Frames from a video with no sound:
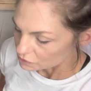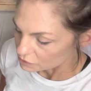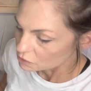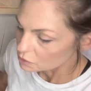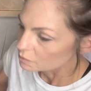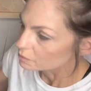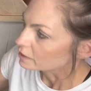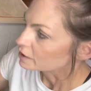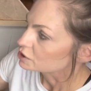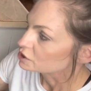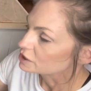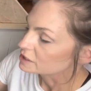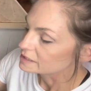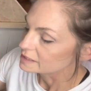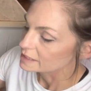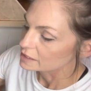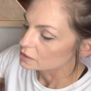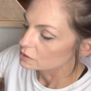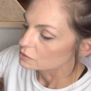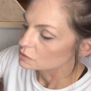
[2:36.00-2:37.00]
two brushes,
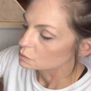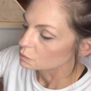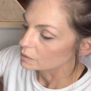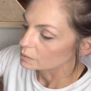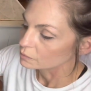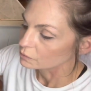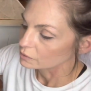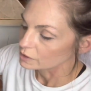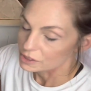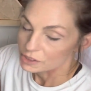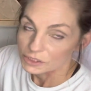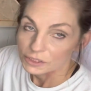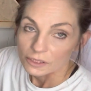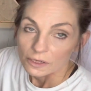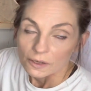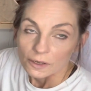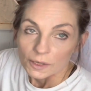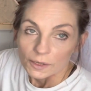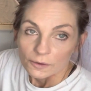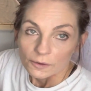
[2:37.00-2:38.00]
and used one brush
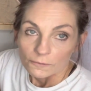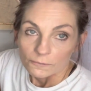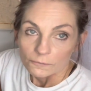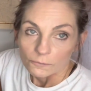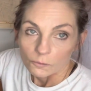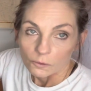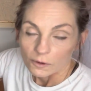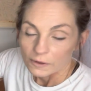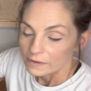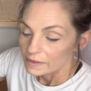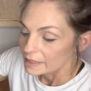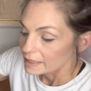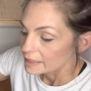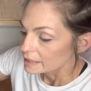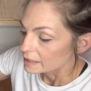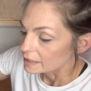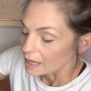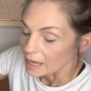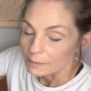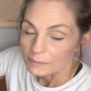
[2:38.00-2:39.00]
for
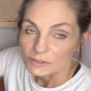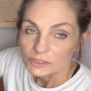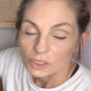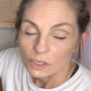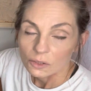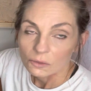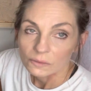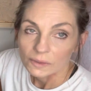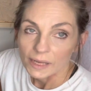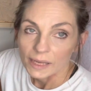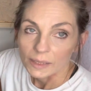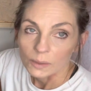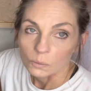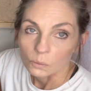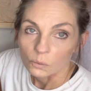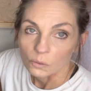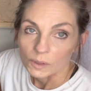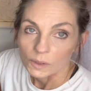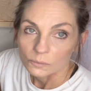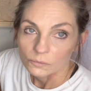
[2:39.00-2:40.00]
the limestone
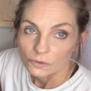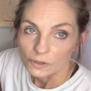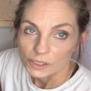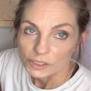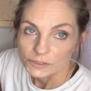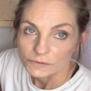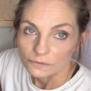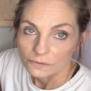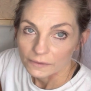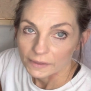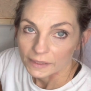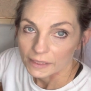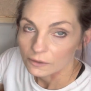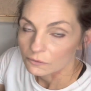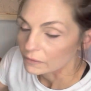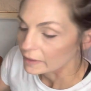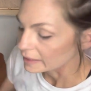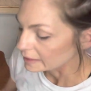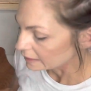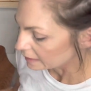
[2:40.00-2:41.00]
and one brush for the
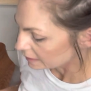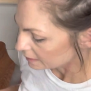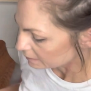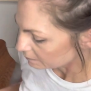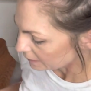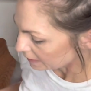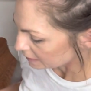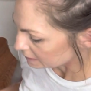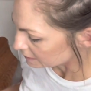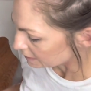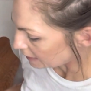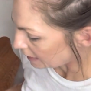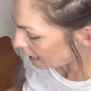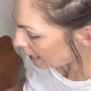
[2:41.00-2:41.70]
gray linen mix that I